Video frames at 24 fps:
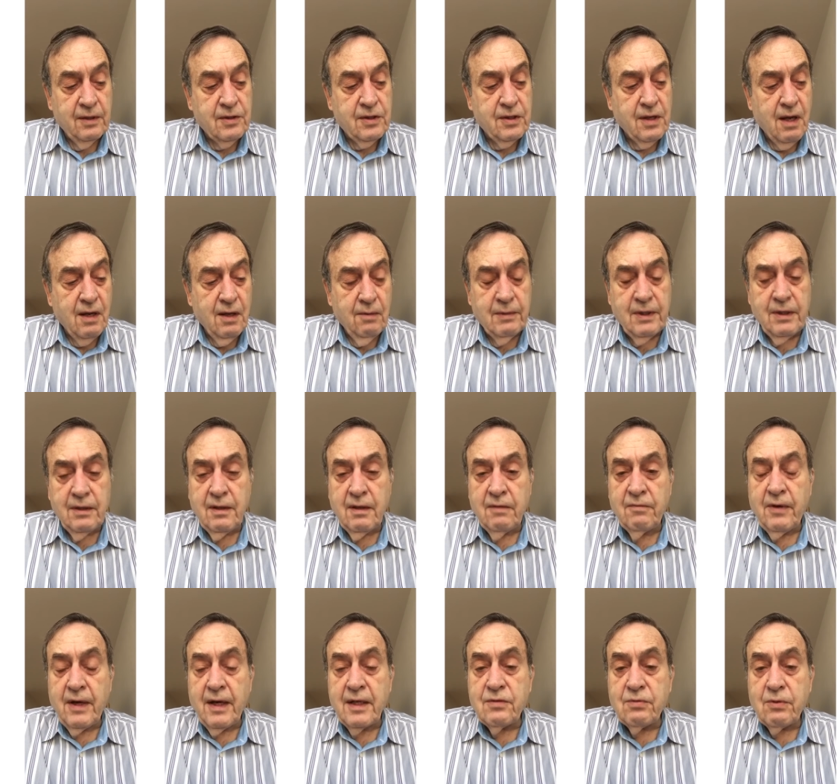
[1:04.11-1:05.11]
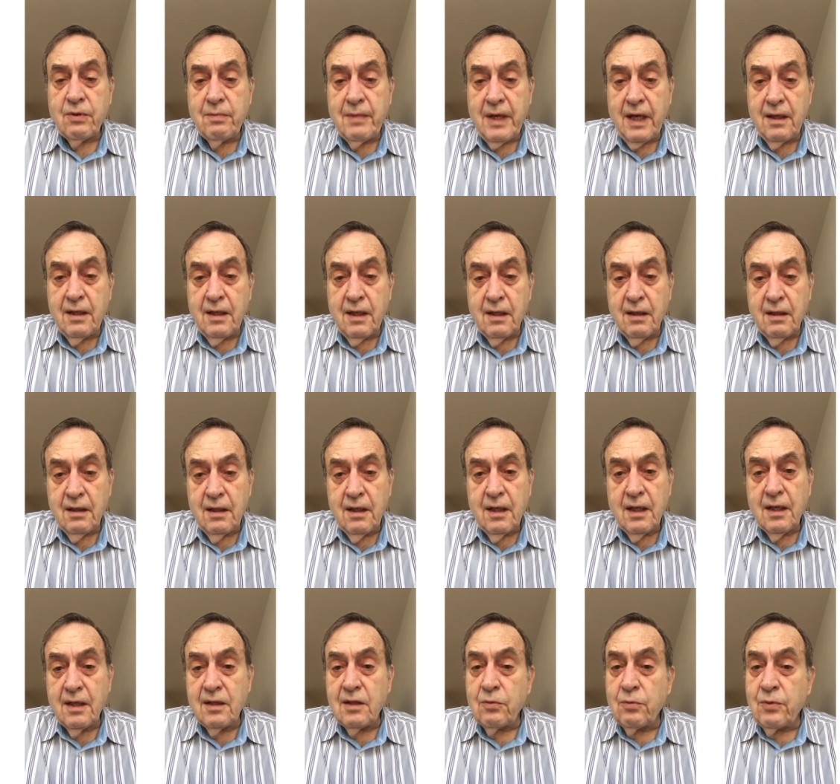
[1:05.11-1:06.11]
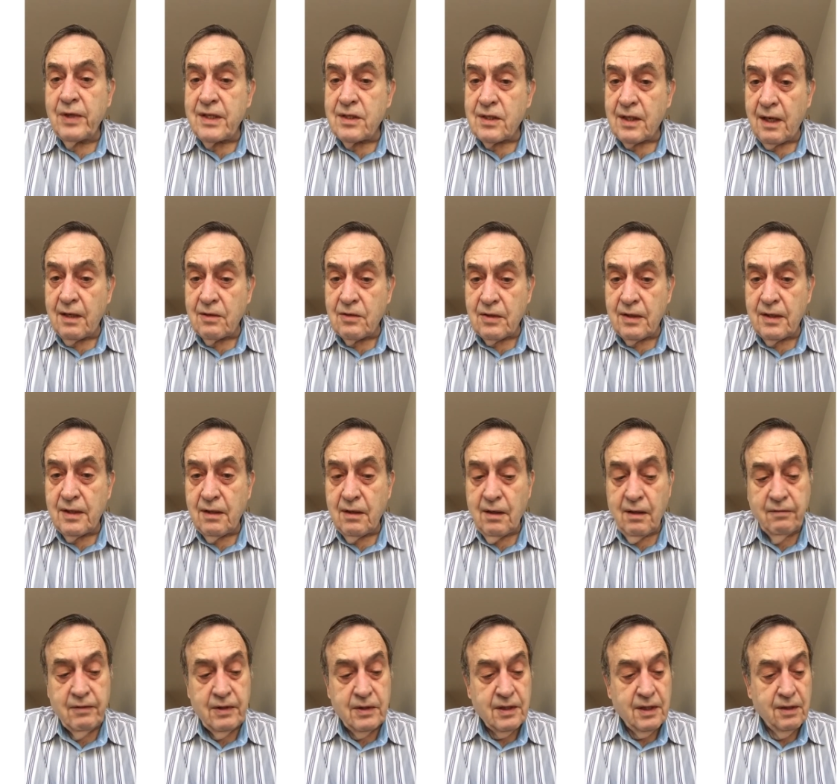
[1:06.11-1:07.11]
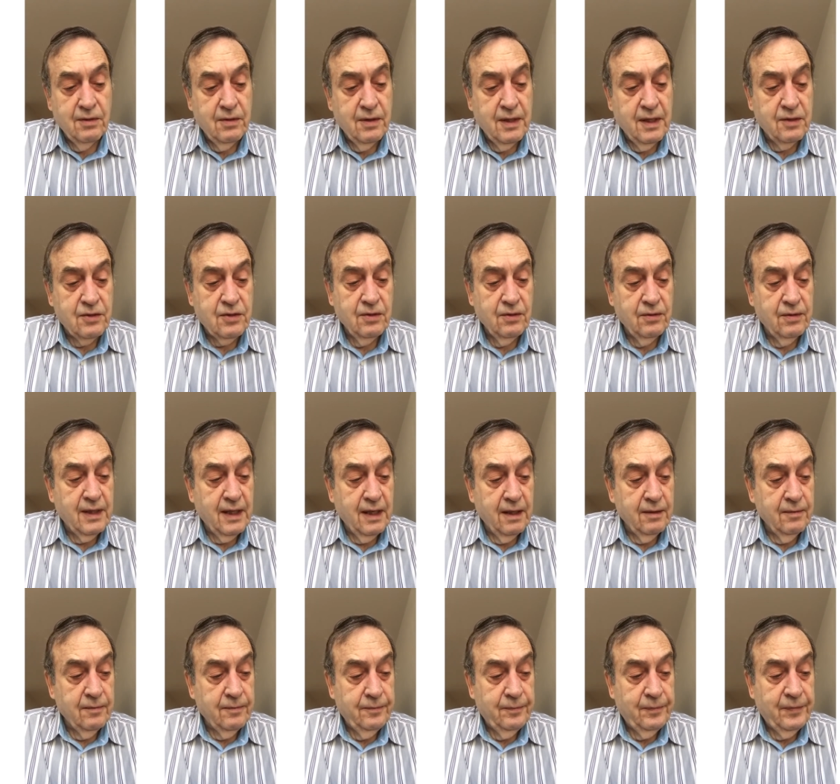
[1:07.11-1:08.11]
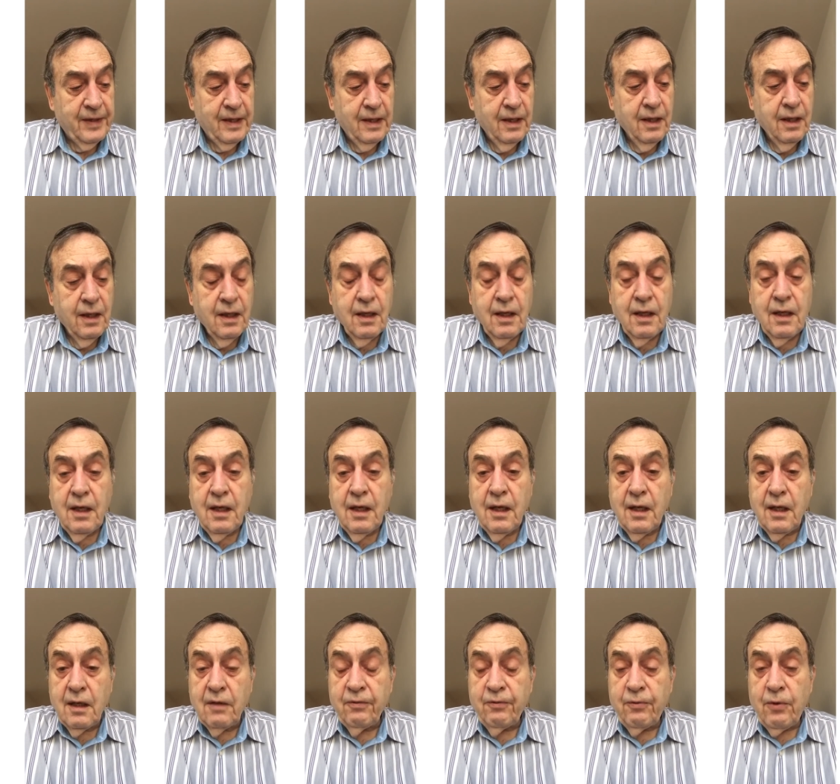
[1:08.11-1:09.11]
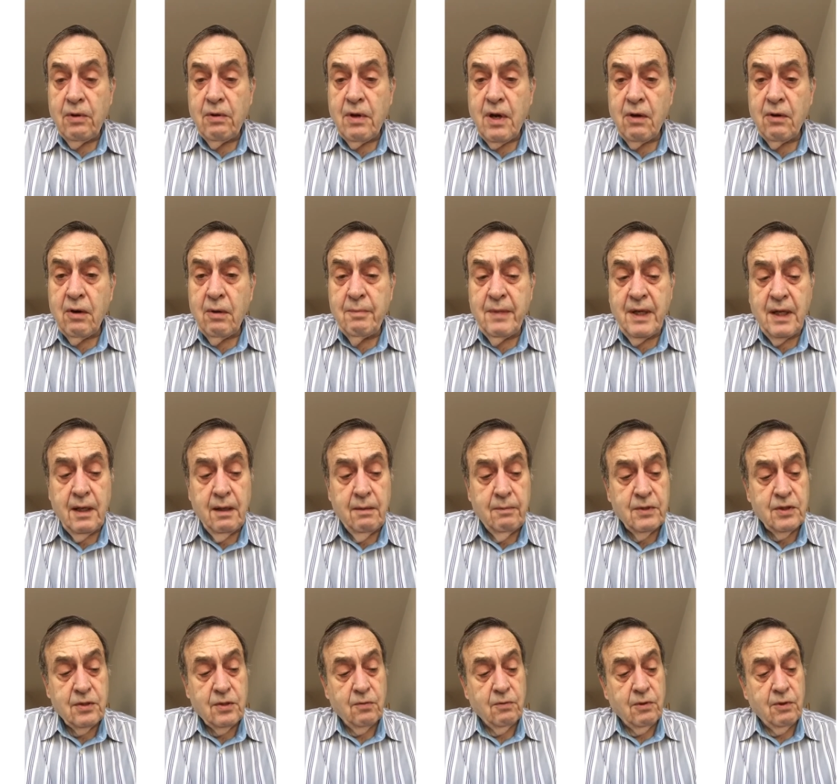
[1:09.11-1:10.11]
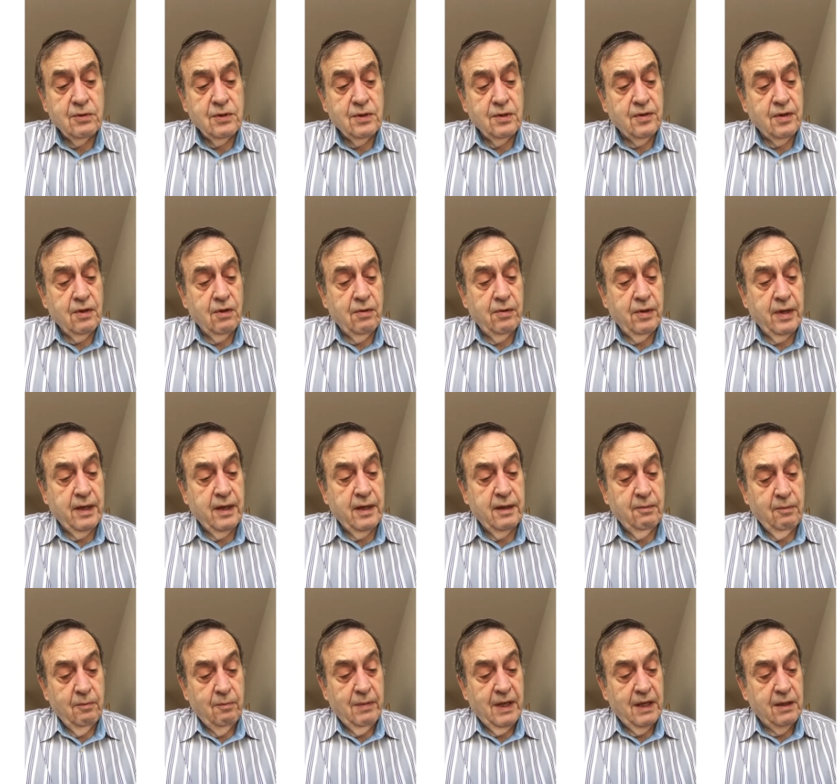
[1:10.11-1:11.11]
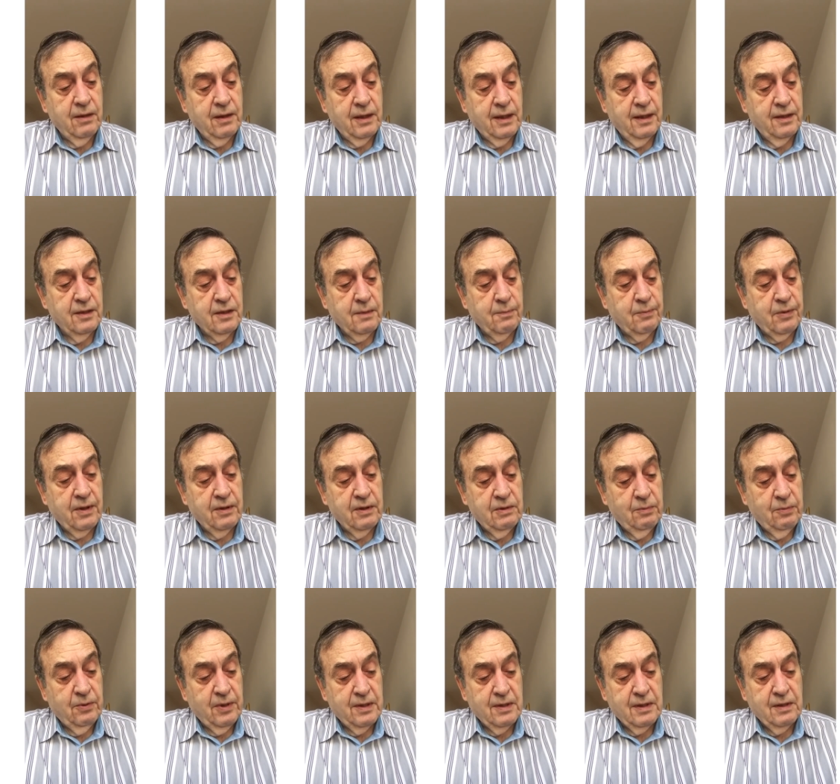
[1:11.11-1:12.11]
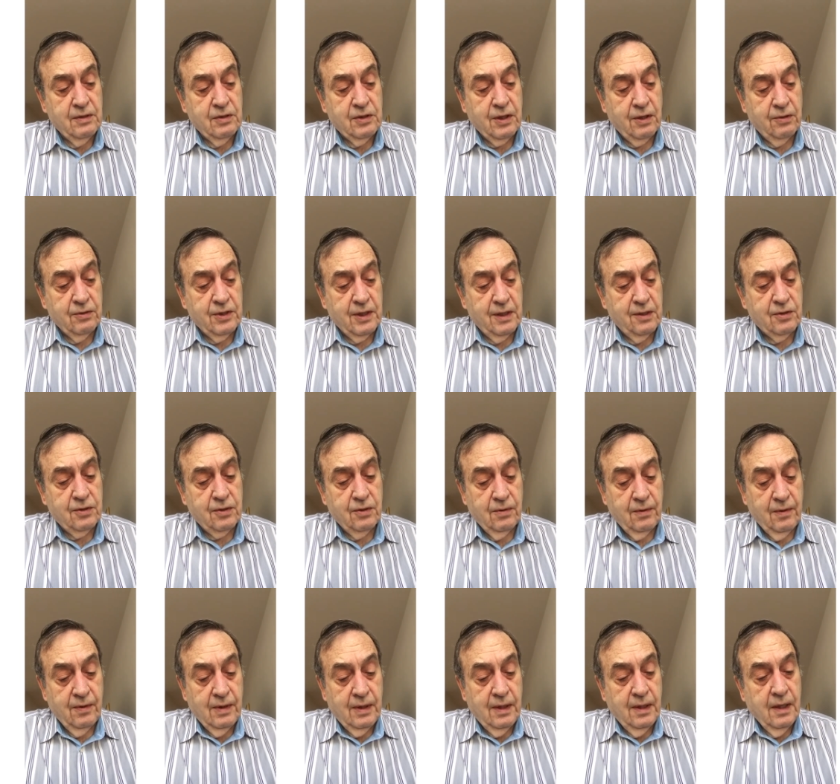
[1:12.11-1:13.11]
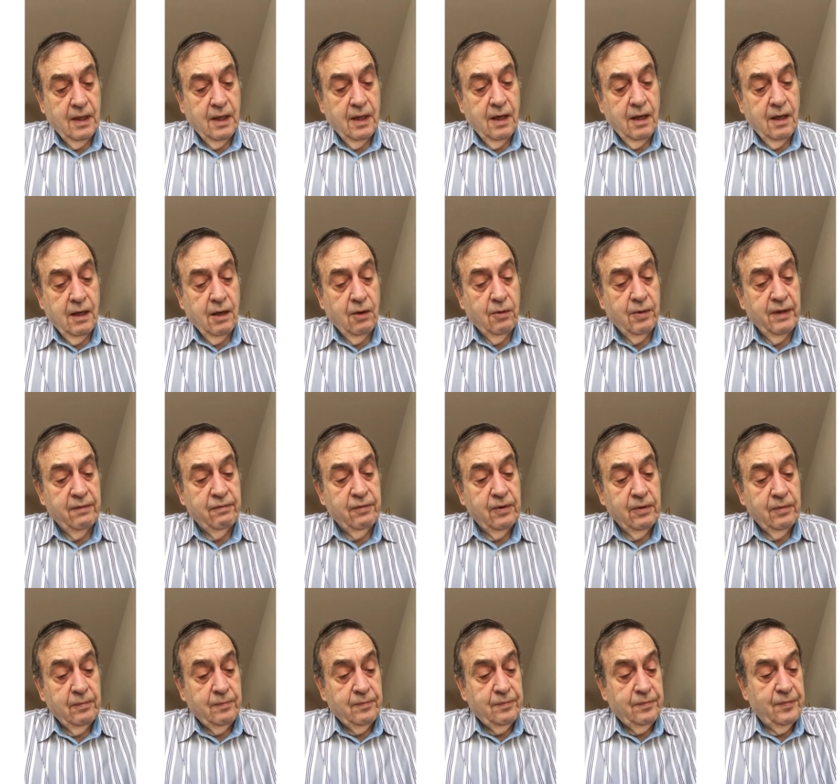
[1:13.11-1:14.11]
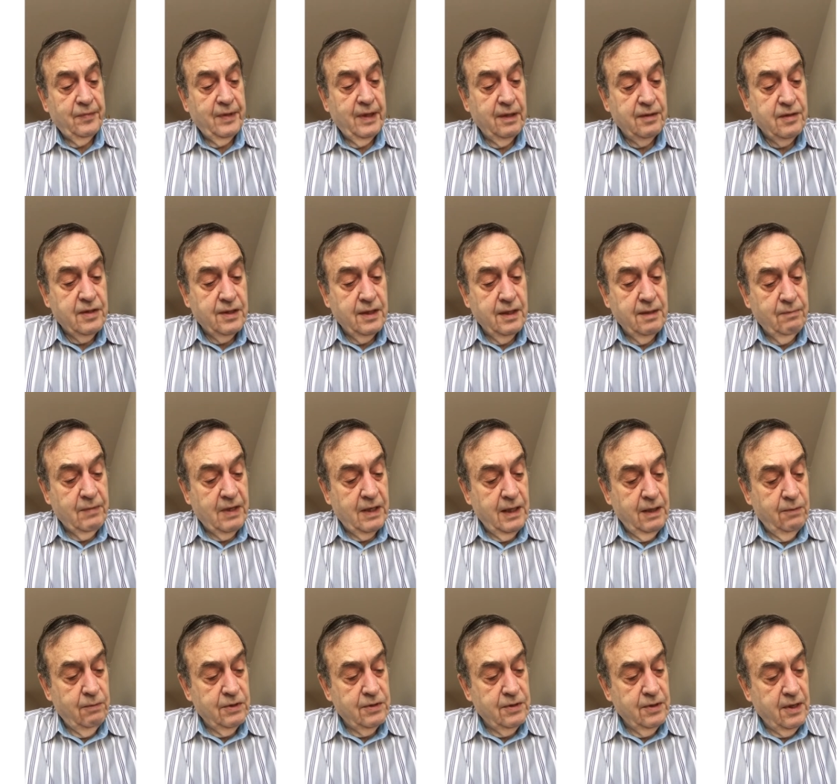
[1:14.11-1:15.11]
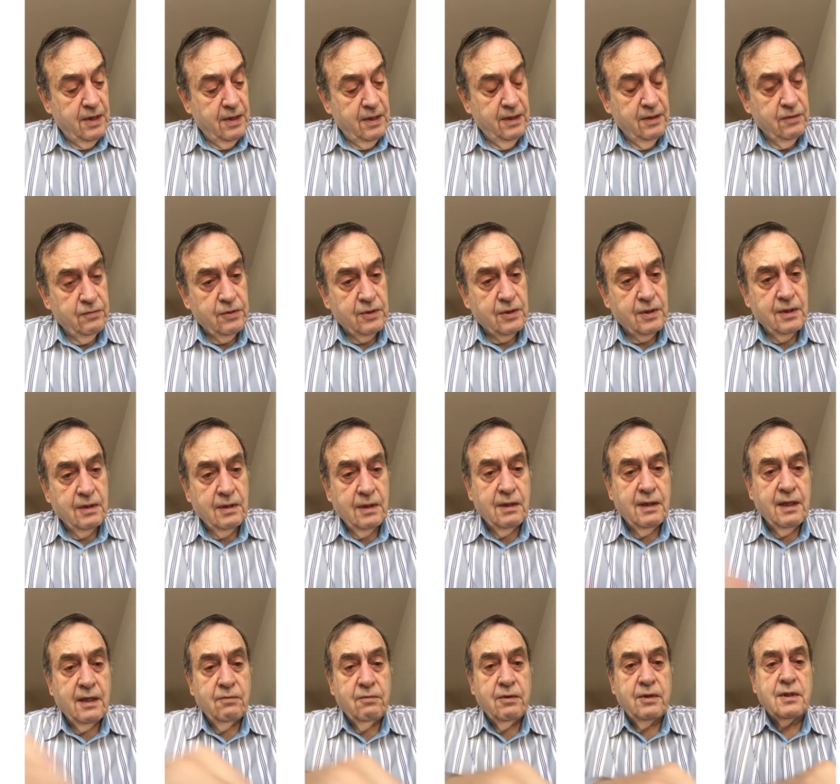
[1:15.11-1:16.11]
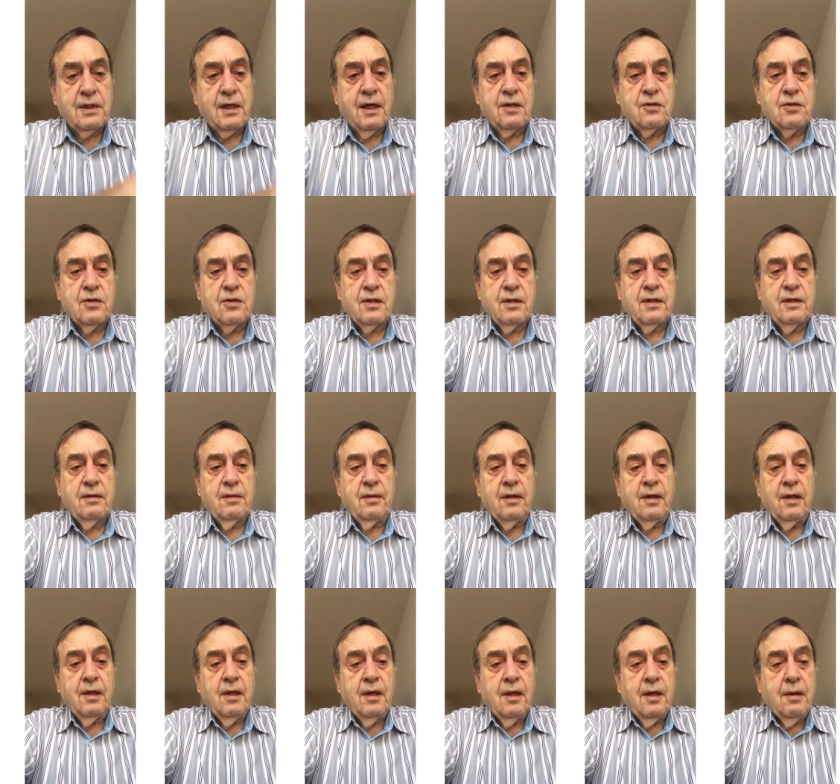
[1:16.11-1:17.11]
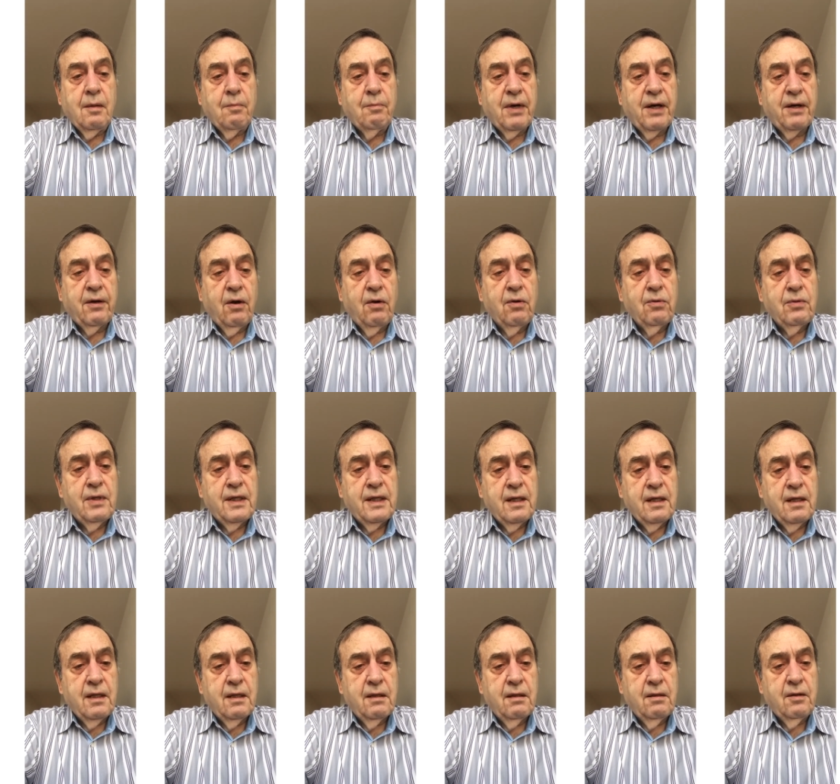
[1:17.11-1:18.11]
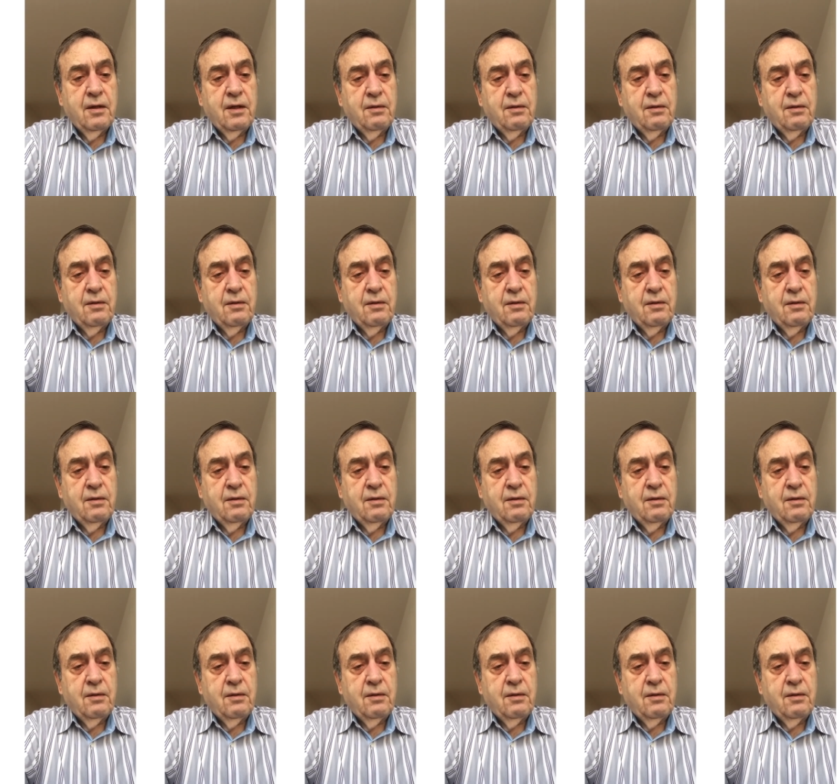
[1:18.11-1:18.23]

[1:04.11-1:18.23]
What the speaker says: Salomon advise Romania in the rescheduling of its international debt. In a 4-hour meeting, Mr. Rosenthal and I made our case to President Ceausescu. However, it seemed that he was not interested in debt rescheduling, but only in